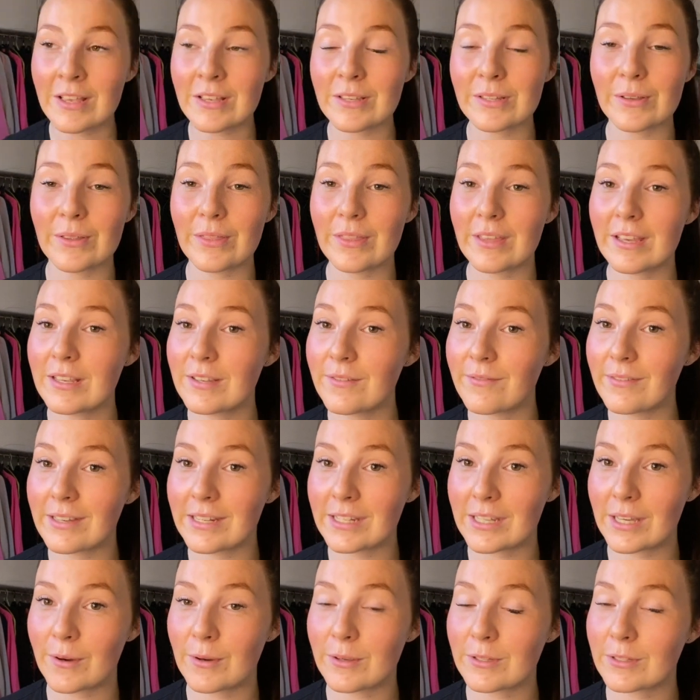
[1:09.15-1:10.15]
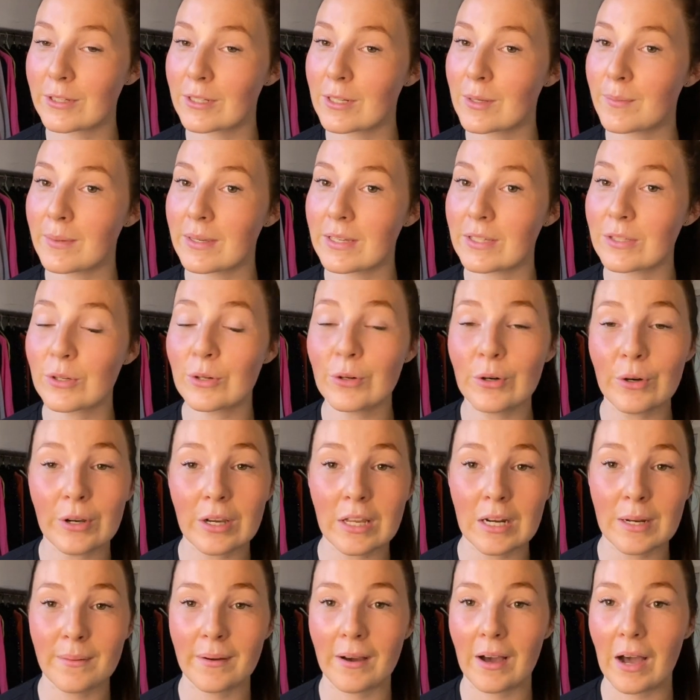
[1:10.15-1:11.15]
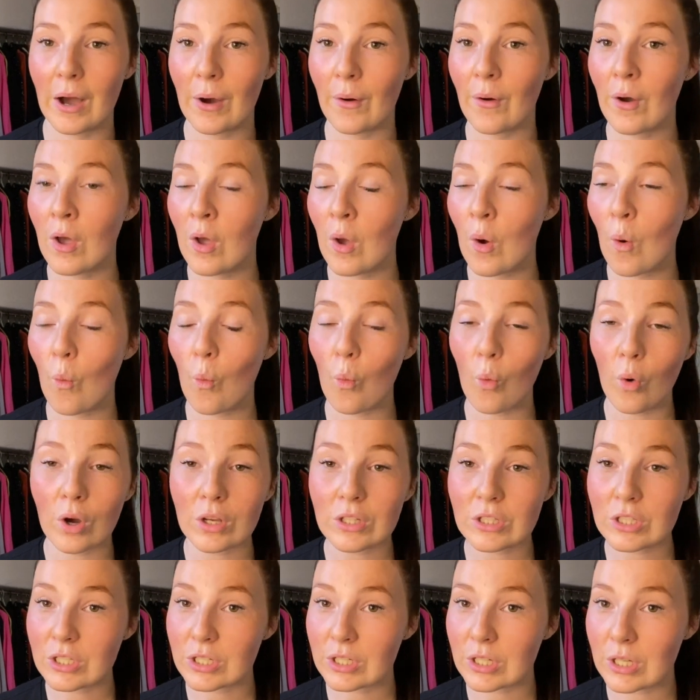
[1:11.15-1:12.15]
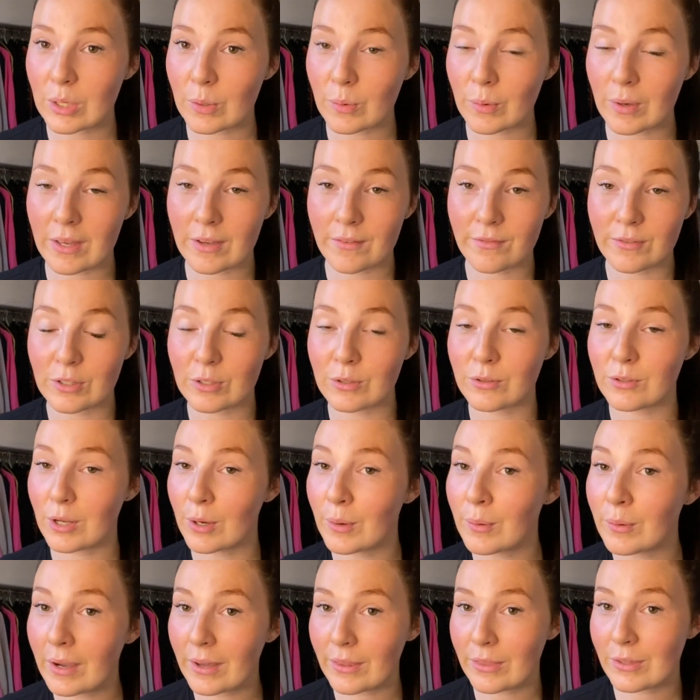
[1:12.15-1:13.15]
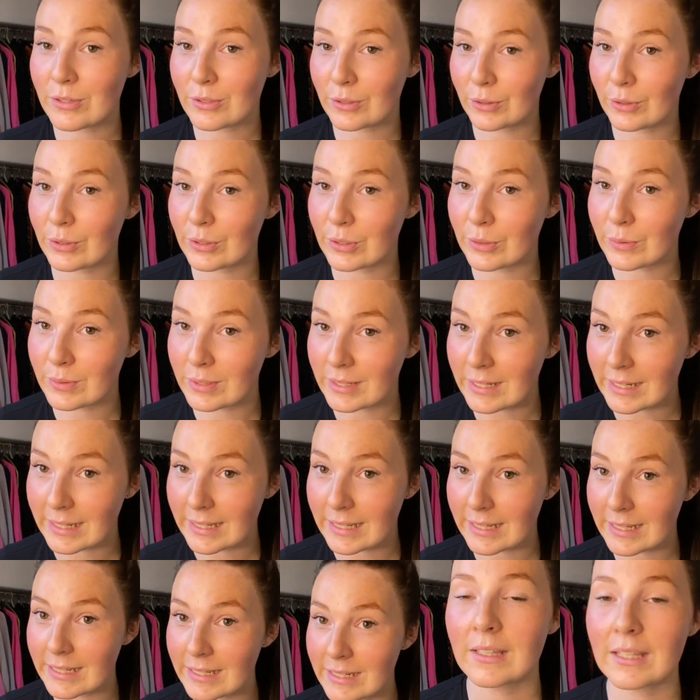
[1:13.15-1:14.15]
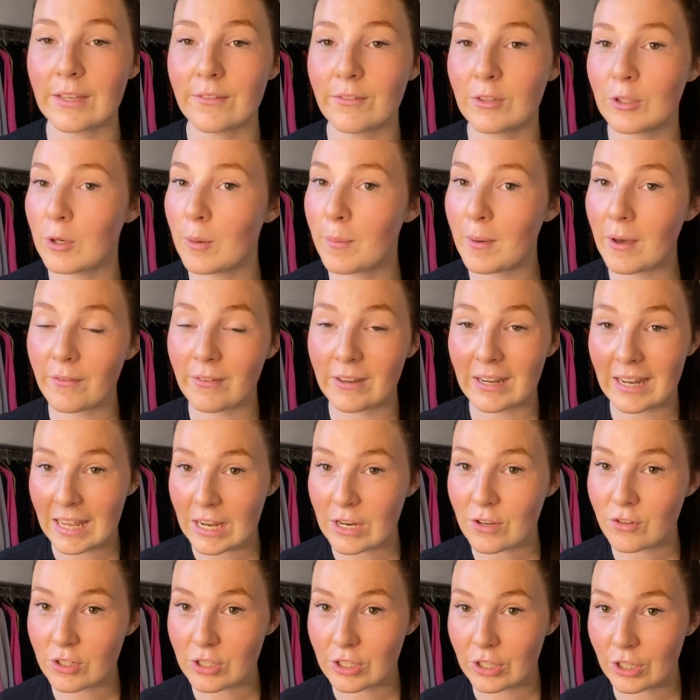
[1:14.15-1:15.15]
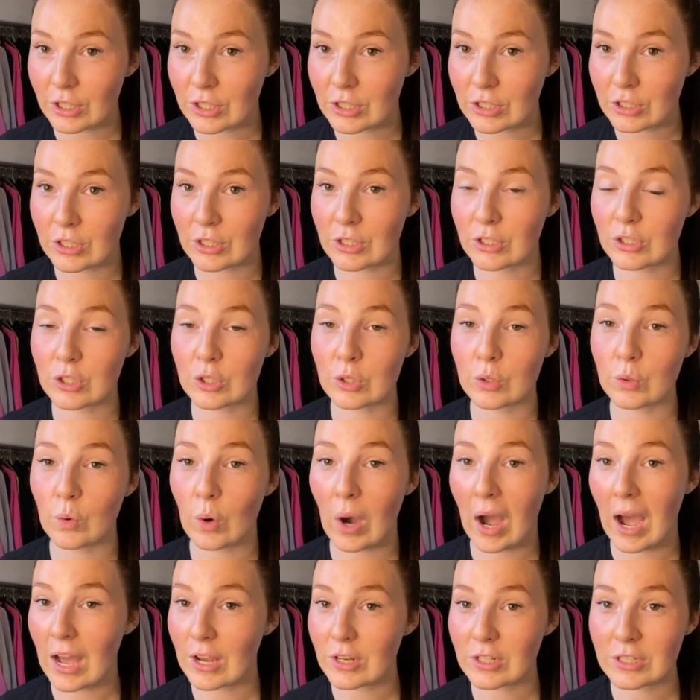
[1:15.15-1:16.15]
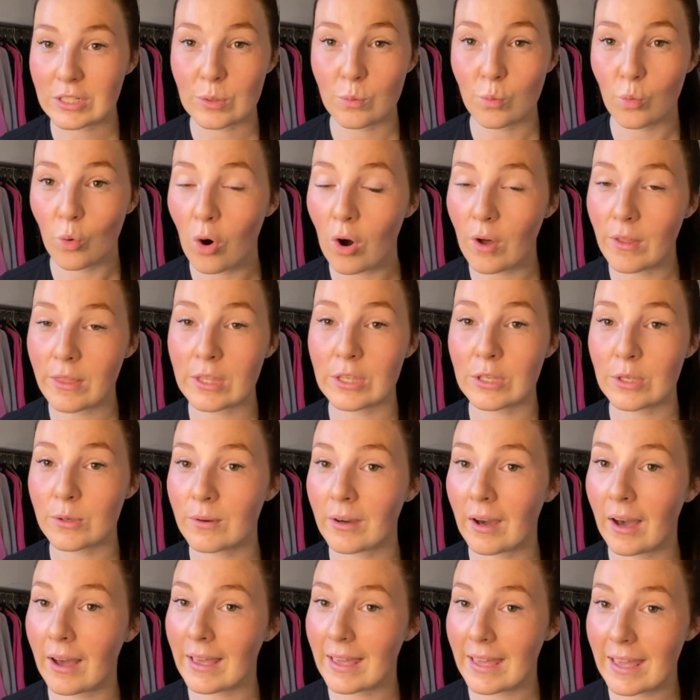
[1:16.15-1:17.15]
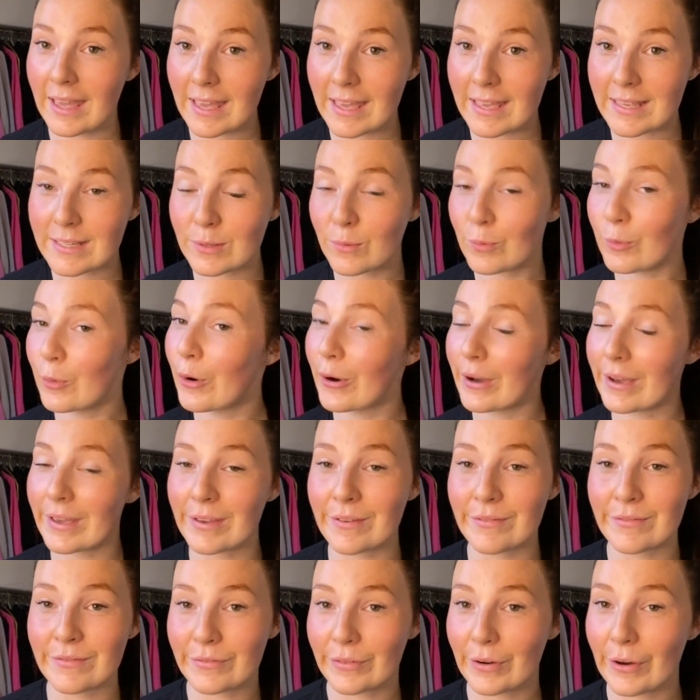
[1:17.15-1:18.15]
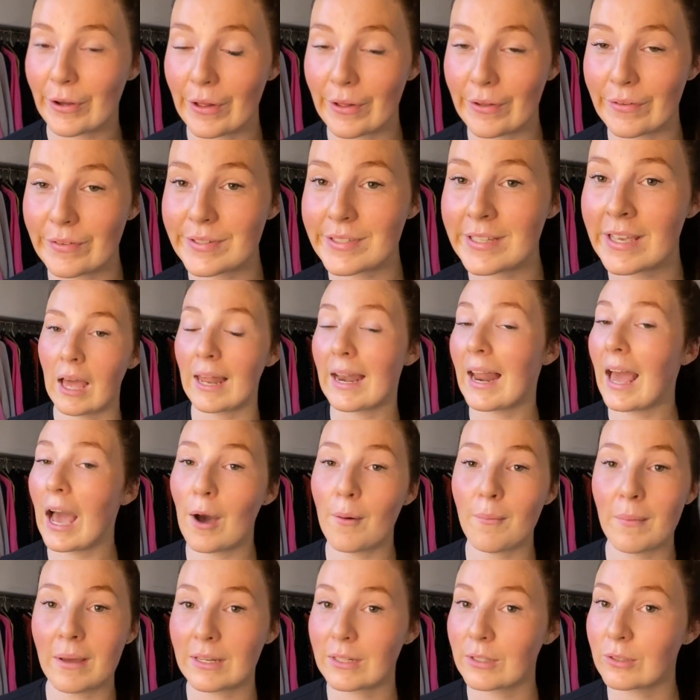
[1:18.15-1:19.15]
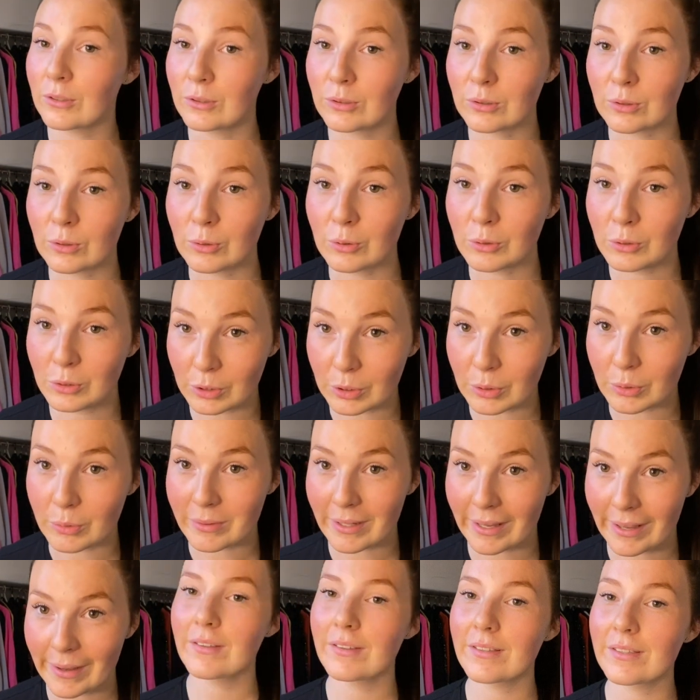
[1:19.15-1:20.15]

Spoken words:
So this video is going to be talking about what to do if you don't get the score you need, giving you a bit of an introduction to actually what the UCAT is, what it involves, and how medical schools use it.